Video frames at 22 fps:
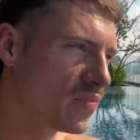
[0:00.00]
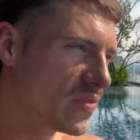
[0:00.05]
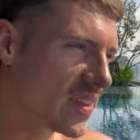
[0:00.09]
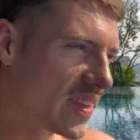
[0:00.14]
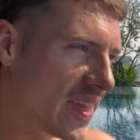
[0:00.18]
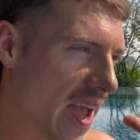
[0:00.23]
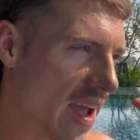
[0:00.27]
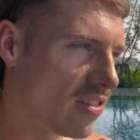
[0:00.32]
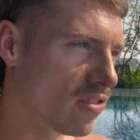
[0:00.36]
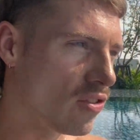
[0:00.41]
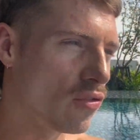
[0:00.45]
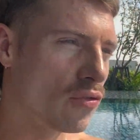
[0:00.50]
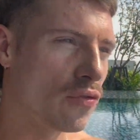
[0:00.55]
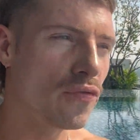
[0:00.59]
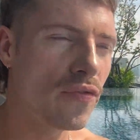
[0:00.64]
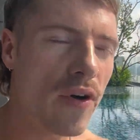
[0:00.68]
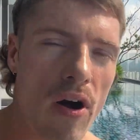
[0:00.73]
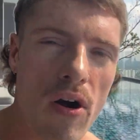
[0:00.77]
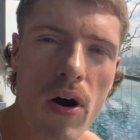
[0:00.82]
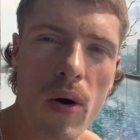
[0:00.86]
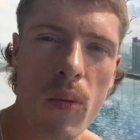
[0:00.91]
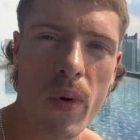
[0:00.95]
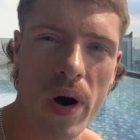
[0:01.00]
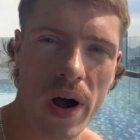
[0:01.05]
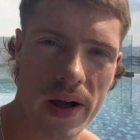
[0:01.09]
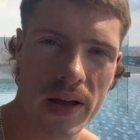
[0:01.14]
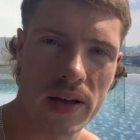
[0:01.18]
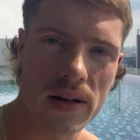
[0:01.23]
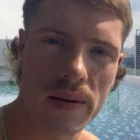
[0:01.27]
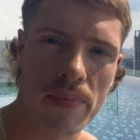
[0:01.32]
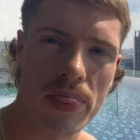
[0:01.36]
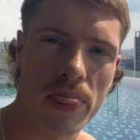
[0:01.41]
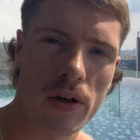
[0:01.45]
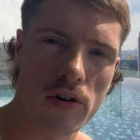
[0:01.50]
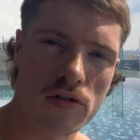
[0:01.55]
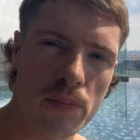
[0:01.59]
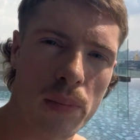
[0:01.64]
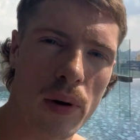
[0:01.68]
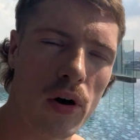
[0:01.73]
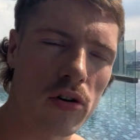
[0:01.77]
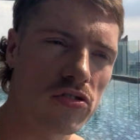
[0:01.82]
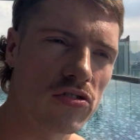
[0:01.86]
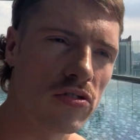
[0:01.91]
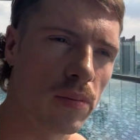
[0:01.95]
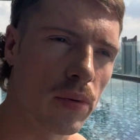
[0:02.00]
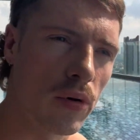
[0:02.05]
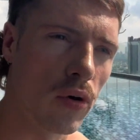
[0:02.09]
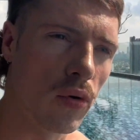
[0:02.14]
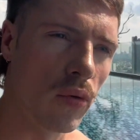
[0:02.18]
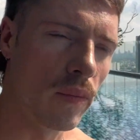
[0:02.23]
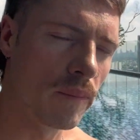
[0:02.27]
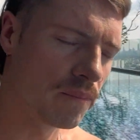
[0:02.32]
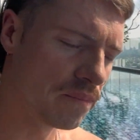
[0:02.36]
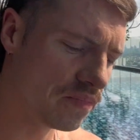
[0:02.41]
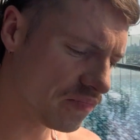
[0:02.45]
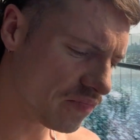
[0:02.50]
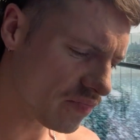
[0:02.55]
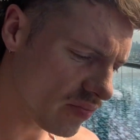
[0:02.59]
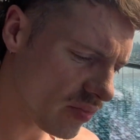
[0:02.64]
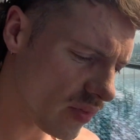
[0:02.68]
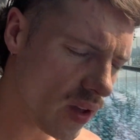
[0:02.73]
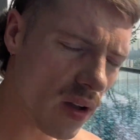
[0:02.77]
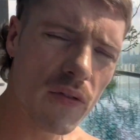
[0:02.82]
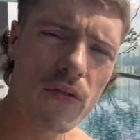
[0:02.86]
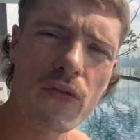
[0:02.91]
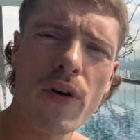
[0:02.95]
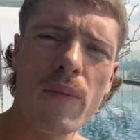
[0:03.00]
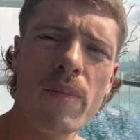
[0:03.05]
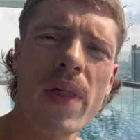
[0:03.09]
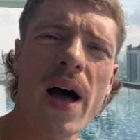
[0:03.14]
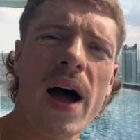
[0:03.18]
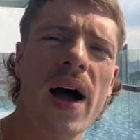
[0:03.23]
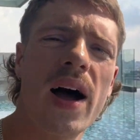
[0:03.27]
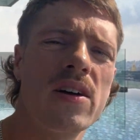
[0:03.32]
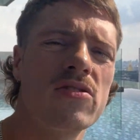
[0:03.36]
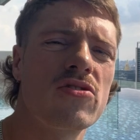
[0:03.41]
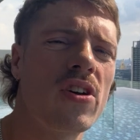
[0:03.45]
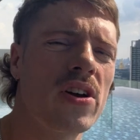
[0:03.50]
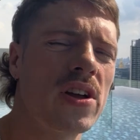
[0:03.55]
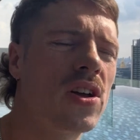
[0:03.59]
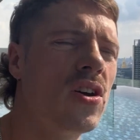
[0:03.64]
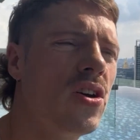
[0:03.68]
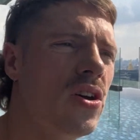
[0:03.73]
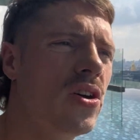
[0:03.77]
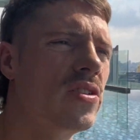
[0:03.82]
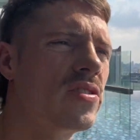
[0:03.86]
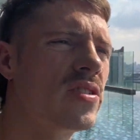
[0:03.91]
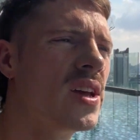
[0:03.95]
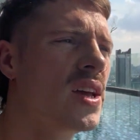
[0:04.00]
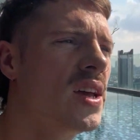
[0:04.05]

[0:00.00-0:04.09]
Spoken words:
get as far away as possible from that as I could.